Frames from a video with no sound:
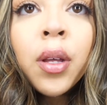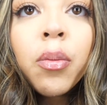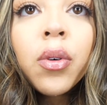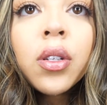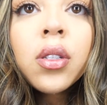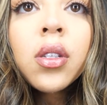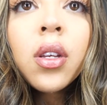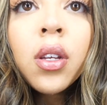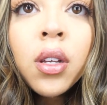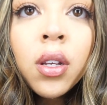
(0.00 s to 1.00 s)
lip was
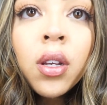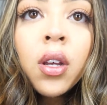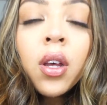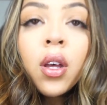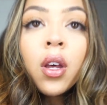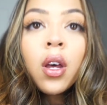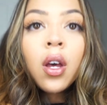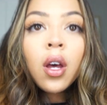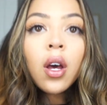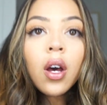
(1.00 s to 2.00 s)

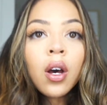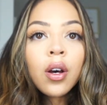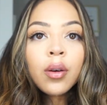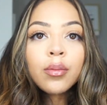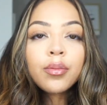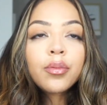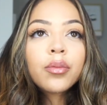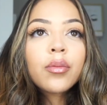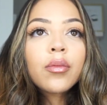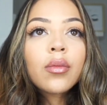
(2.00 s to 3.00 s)
um,
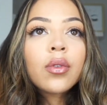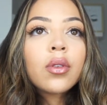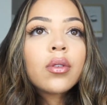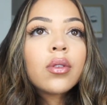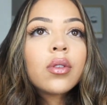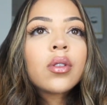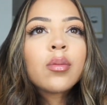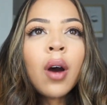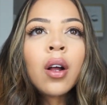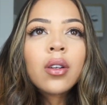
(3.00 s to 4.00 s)

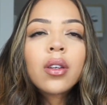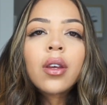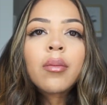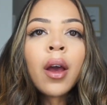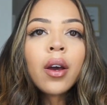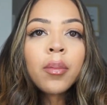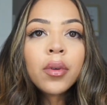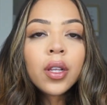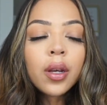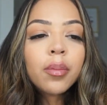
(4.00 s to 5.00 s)
smaller than my
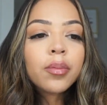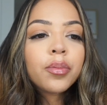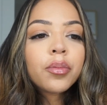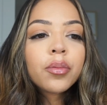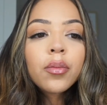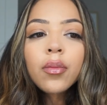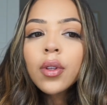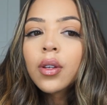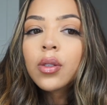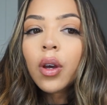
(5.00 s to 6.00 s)
upper lip.
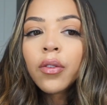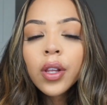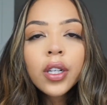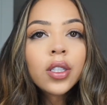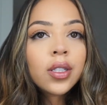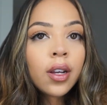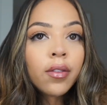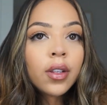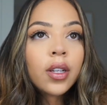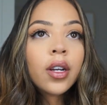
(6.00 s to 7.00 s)
So I feel like she
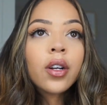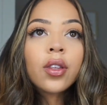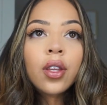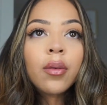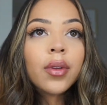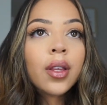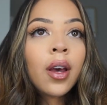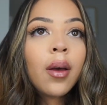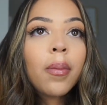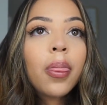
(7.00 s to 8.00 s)
definitely did her thing with
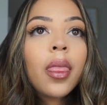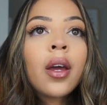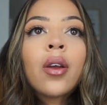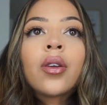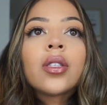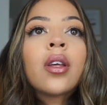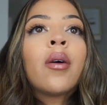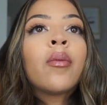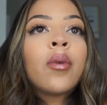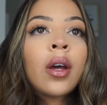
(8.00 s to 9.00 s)
that. I noticed that
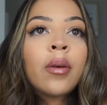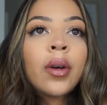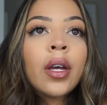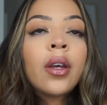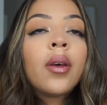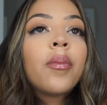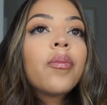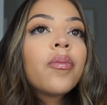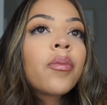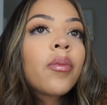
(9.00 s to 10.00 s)
right away.
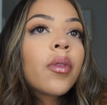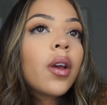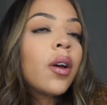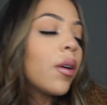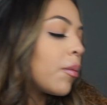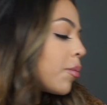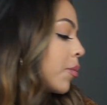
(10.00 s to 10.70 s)
Um,